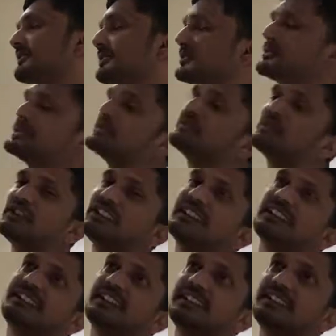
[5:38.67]
oh, if only
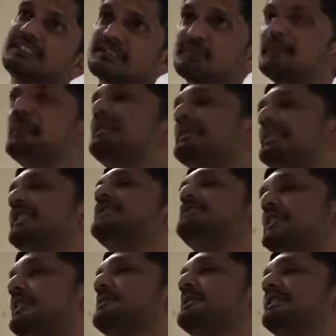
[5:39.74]
I had done this, maybe things
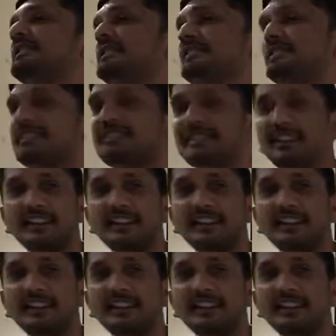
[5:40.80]
could have been different.